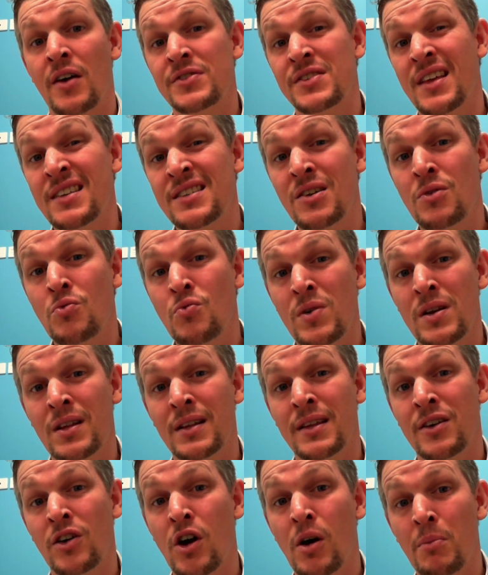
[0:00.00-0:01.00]
So that's a
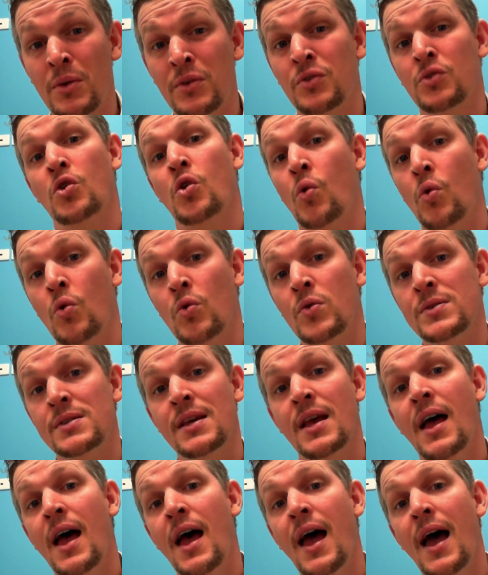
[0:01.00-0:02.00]
really common cause,
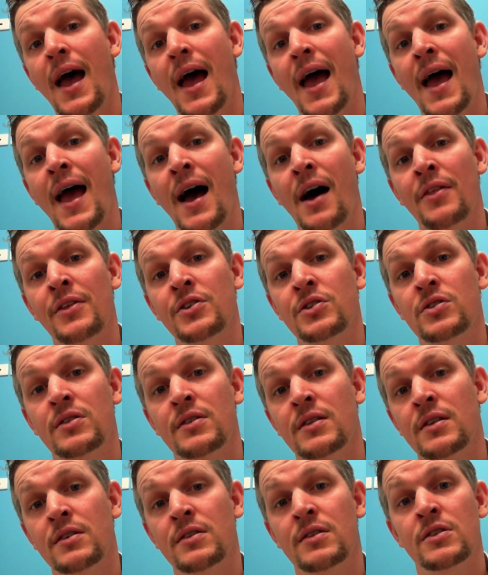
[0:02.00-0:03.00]
how
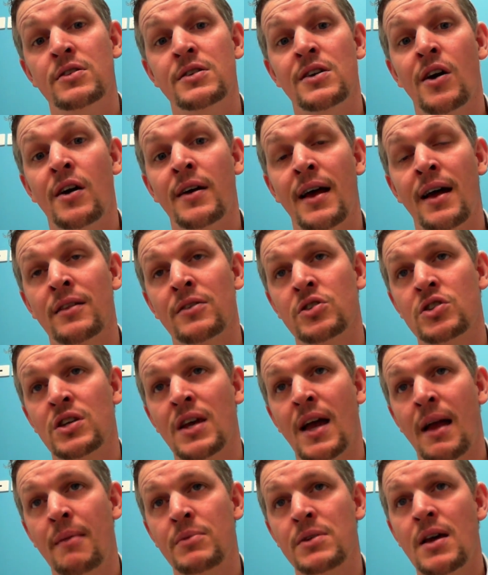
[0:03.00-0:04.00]
the toenail is
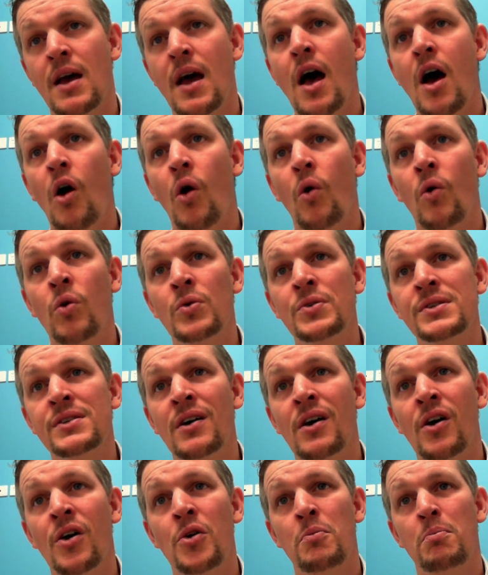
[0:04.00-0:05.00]
shaped.
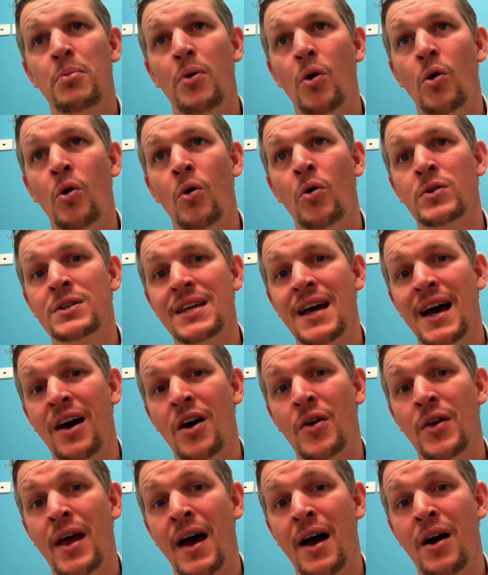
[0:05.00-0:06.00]
Also, poor
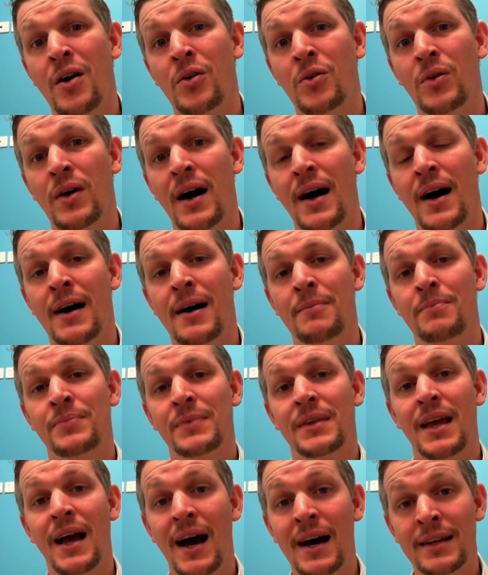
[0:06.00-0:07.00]
toenail
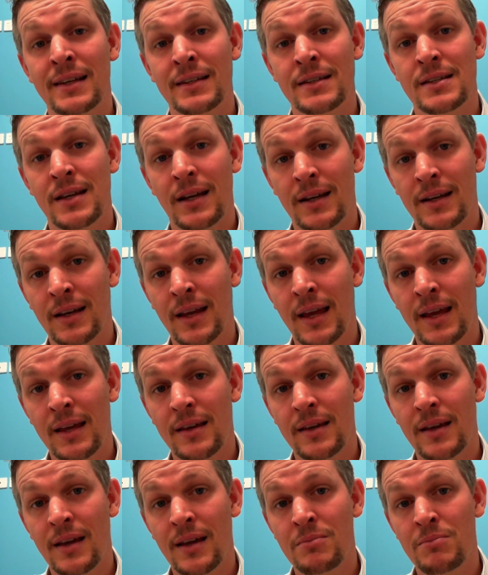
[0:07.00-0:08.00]
cutting
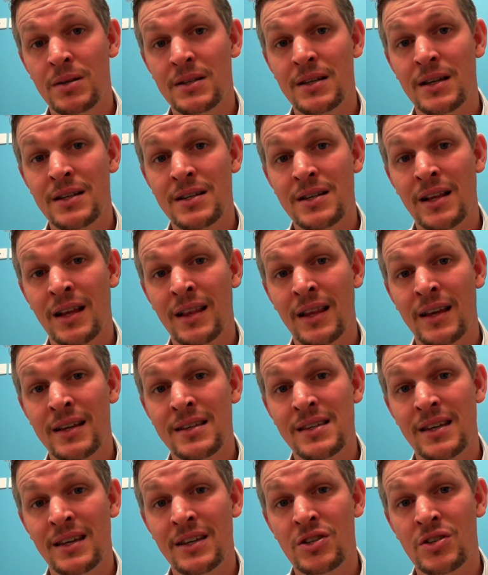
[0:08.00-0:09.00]
technique can potentially lead
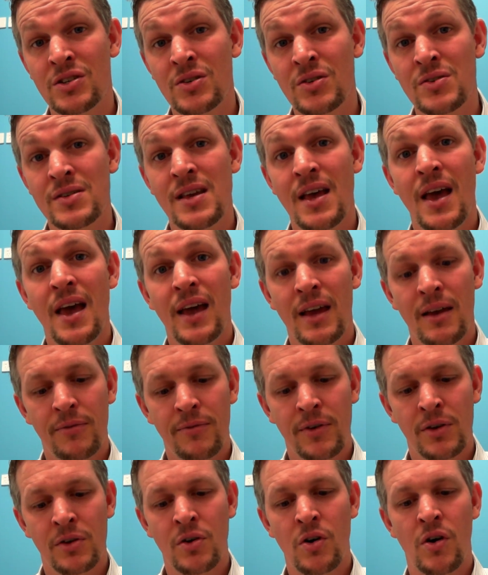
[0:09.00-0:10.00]
to issues. If
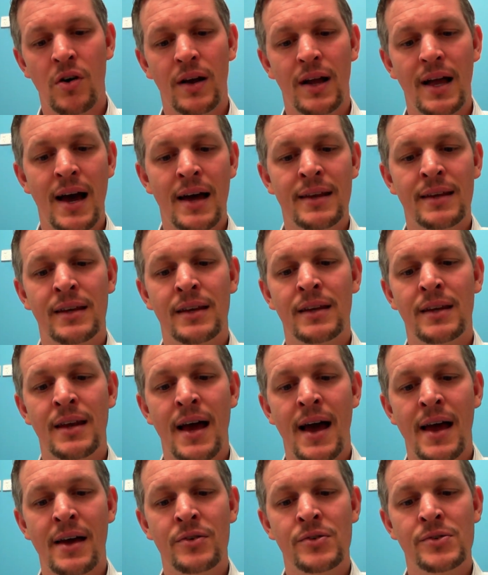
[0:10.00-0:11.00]
you're not cutting your
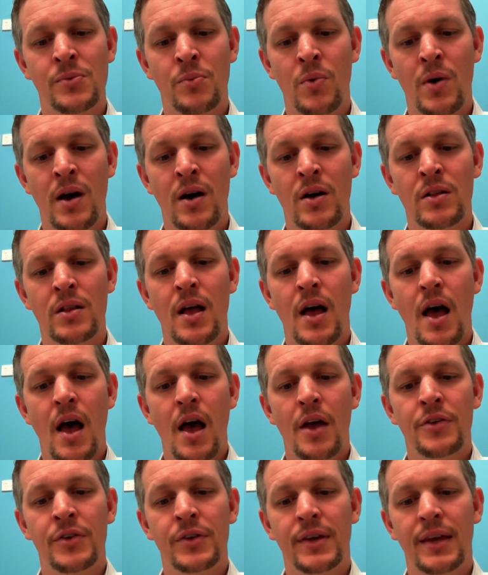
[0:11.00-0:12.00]
nails well,
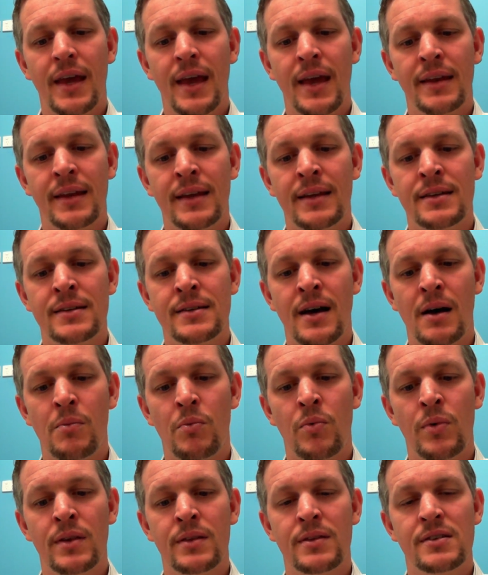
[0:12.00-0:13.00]
you can end
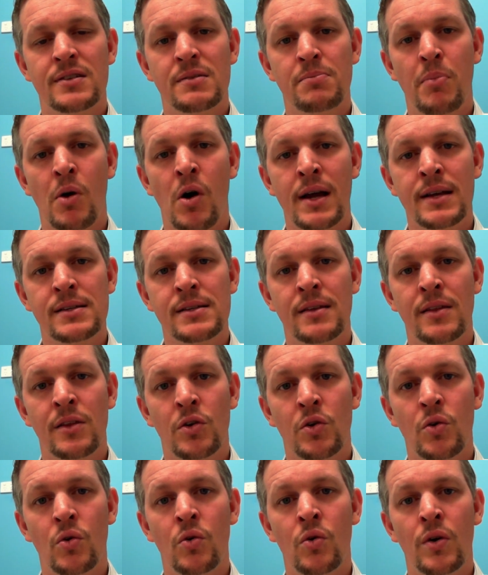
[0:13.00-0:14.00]
up with spikes in the
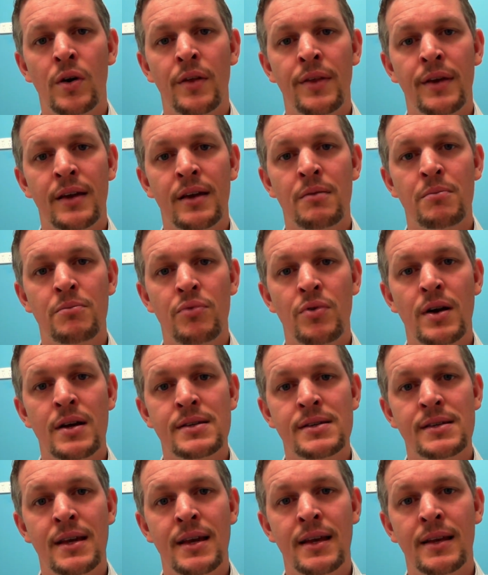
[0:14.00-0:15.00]
corner that can
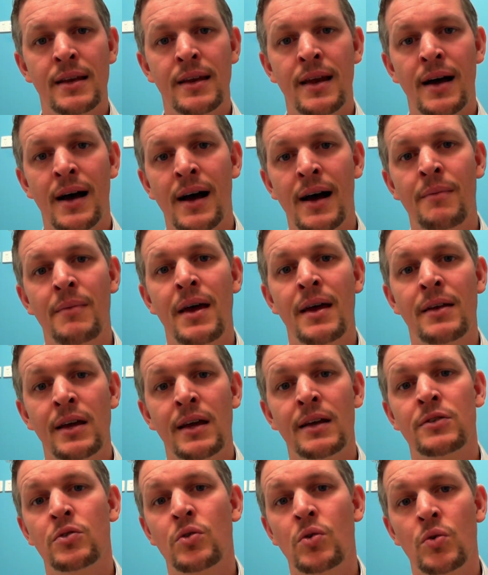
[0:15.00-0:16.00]
press in
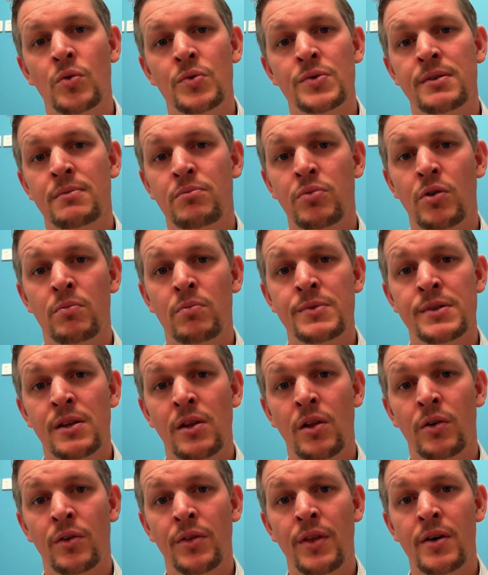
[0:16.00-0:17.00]
and cause some problems
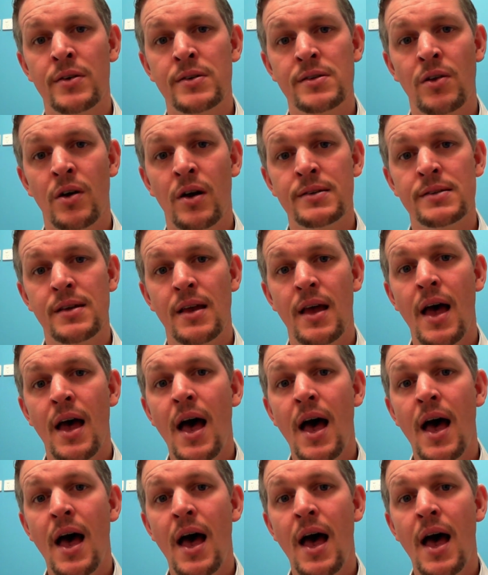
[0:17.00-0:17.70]
along those lines.